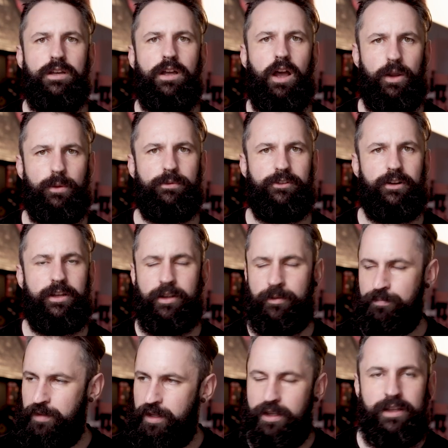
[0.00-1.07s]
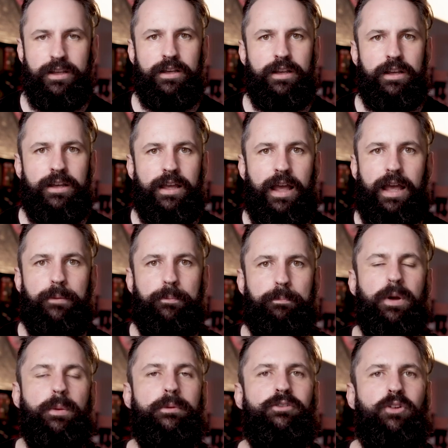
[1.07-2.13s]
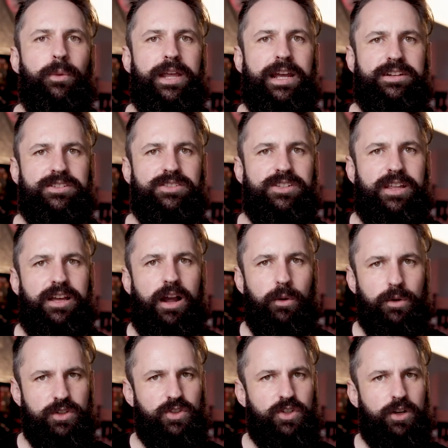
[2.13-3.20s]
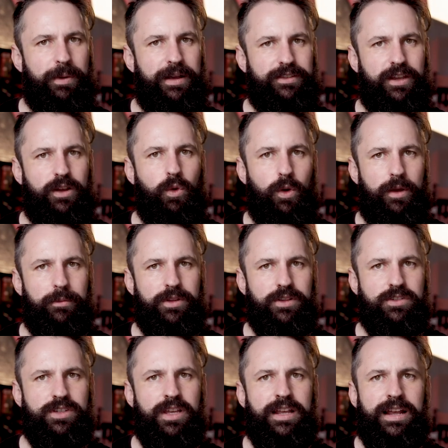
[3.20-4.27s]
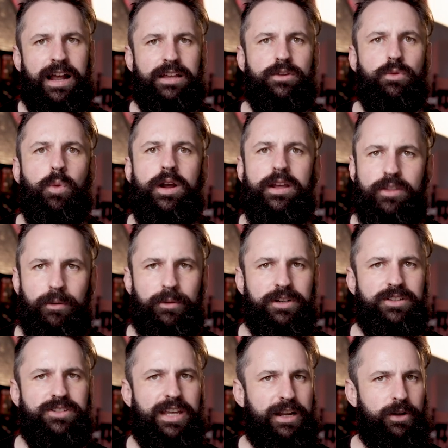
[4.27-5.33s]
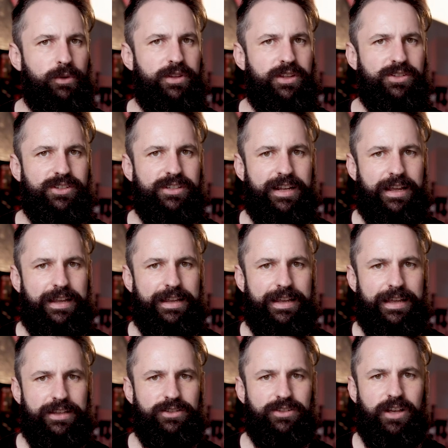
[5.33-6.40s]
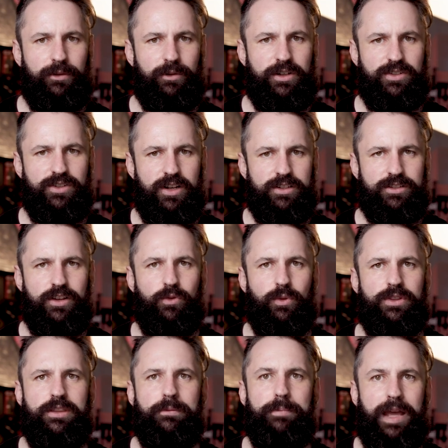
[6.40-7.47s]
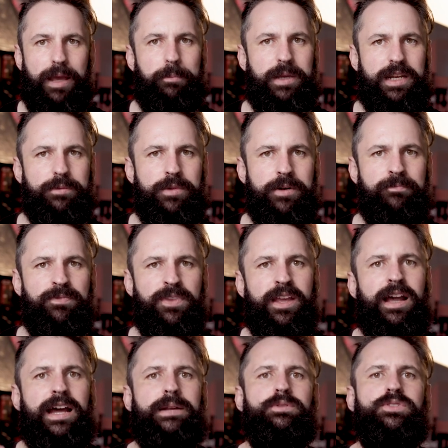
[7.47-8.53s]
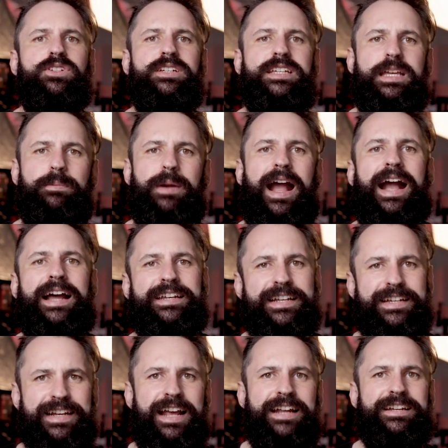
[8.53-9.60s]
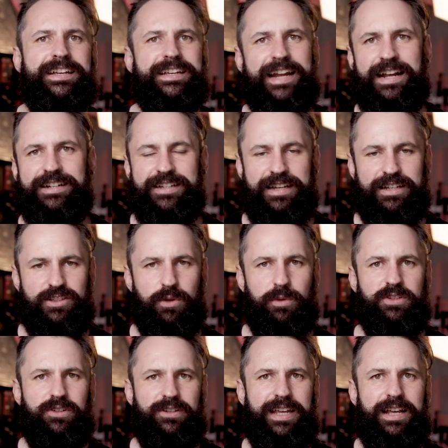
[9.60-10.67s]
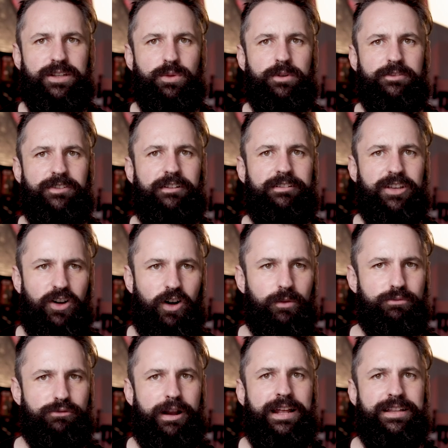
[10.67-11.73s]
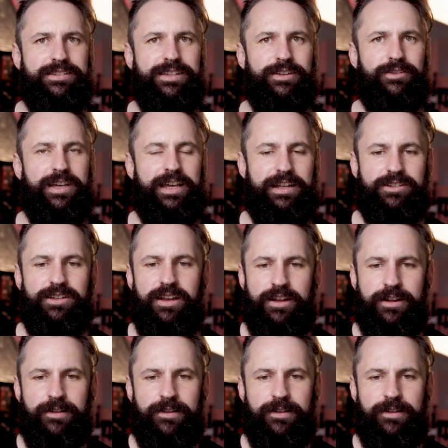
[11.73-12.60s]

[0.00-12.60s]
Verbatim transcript: Hopefully. But before we get into that, I want to talk about the equipment. And the way that I'm going to tackle this today is that I'm going to start off with the bare minimum. I'm just going to keep adding and adding and adding until we sort of get to a very comprehensive kit.